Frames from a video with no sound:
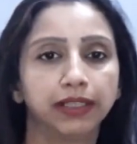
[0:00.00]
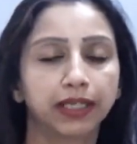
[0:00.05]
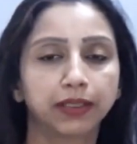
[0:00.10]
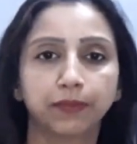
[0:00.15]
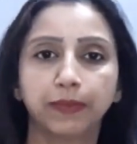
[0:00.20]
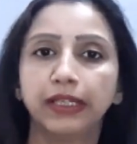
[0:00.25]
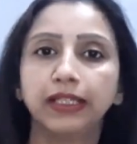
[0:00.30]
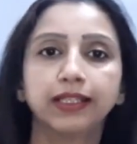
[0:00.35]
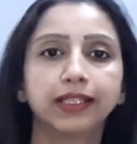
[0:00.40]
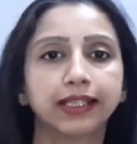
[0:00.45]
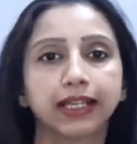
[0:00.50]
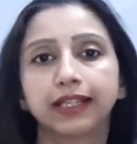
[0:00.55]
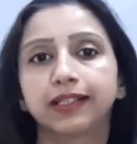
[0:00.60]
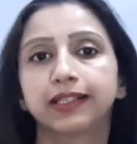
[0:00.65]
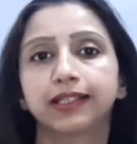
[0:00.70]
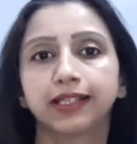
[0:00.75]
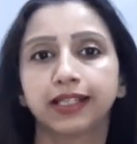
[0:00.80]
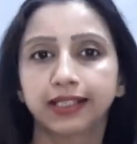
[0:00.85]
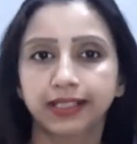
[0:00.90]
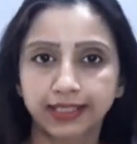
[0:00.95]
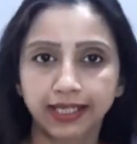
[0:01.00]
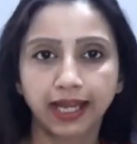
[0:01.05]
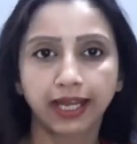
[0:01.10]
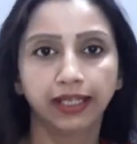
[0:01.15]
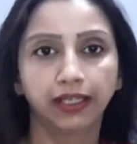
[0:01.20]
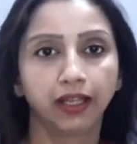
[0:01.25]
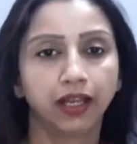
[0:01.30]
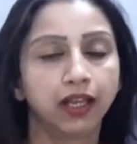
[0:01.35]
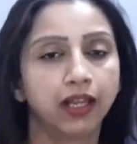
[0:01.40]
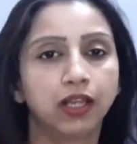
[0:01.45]
That means it's the
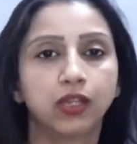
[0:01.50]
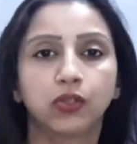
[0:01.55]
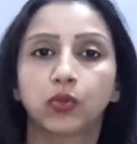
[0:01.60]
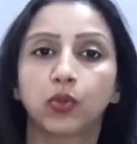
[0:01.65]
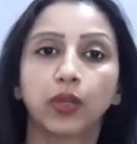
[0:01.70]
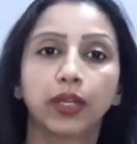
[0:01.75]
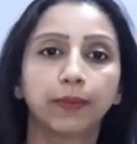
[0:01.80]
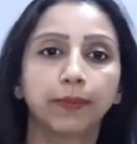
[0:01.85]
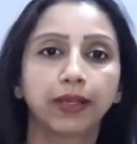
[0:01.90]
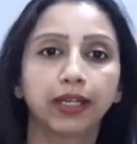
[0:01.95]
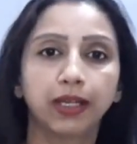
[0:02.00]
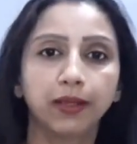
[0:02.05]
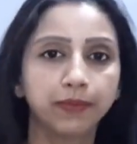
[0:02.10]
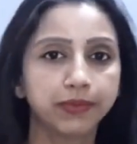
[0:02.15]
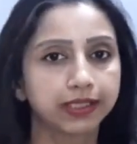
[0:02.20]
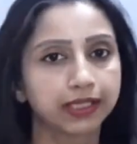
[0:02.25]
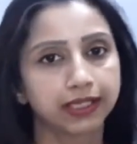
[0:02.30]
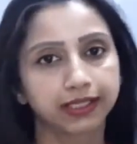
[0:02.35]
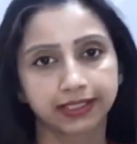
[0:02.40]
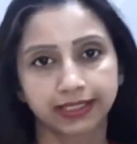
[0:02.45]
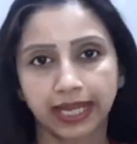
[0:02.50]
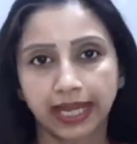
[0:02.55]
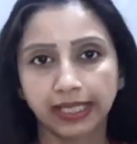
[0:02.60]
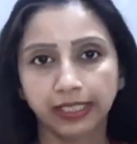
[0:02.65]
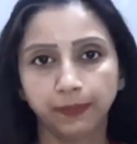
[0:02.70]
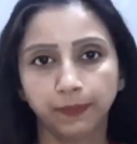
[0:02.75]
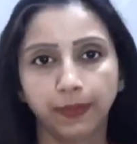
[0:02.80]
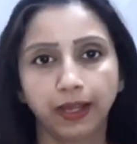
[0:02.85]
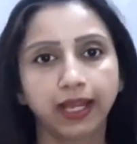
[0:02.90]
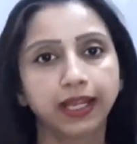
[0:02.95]
side. So it becomes
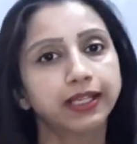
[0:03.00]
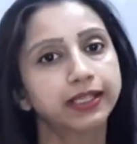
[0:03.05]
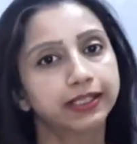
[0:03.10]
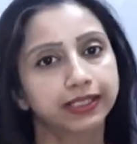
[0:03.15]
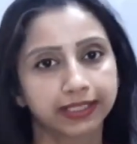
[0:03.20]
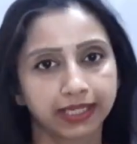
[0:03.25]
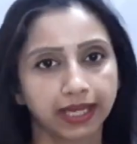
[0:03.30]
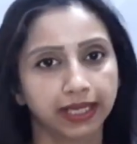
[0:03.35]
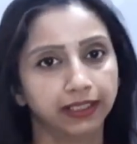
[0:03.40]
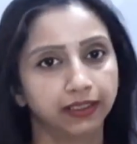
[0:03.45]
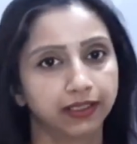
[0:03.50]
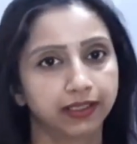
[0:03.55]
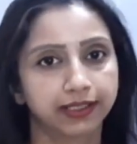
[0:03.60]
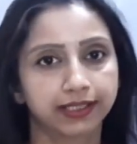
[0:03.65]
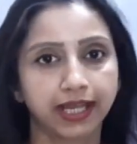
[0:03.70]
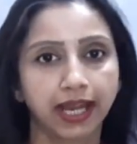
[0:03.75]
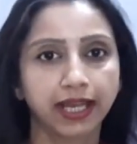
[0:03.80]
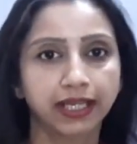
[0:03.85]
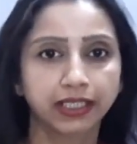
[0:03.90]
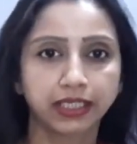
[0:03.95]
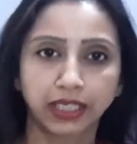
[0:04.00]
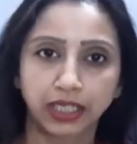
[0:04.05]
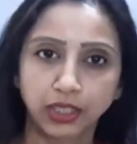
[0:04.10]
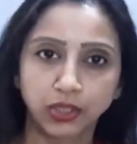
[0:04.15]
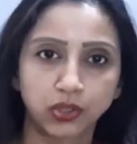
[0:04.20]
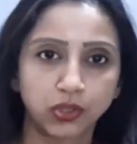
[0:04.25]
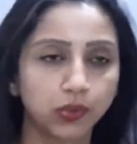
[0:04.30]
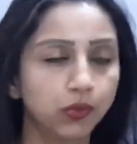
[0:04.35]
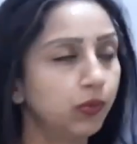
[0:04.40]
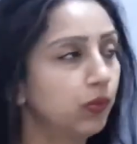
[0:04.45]
side by side. Side
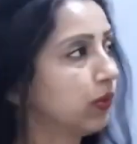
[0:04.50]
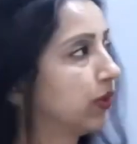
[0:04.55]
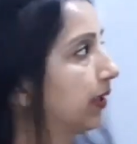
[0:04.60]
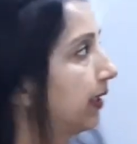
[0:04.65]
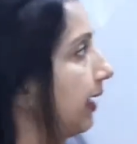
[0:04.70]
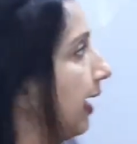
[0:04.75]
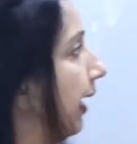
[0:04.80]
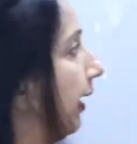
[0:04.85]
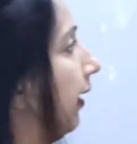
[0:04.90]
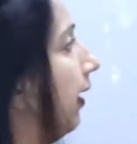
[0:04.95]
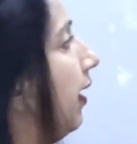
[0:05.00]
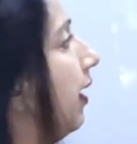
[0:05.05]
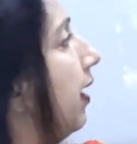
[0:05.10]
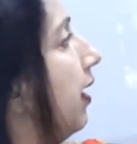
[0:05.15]
into side.